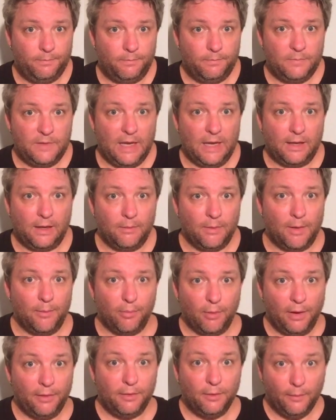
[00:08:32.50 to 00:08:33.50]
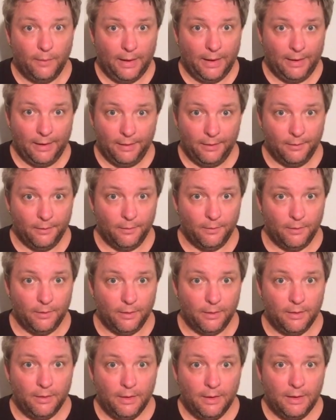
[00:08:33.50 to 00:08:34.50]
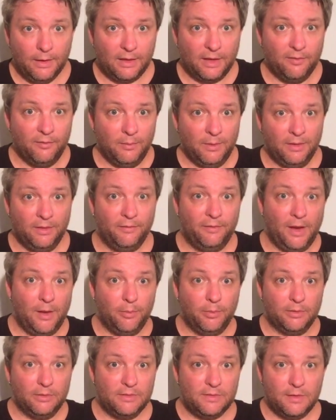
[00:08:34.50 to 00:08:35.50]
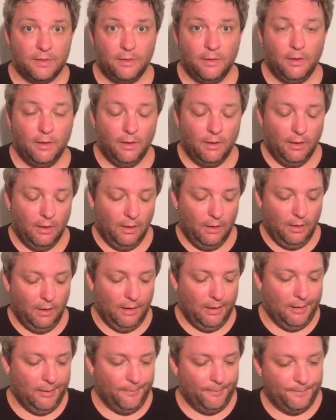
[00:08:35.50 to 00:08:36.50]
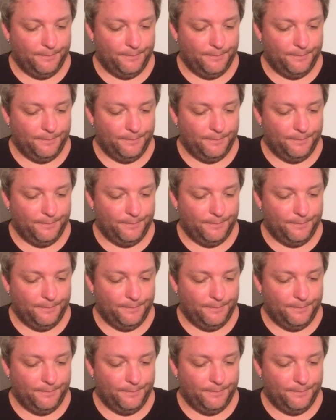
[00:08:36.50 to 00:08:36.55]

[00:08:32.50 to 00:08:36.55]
taken my breath away or given me the vapors. I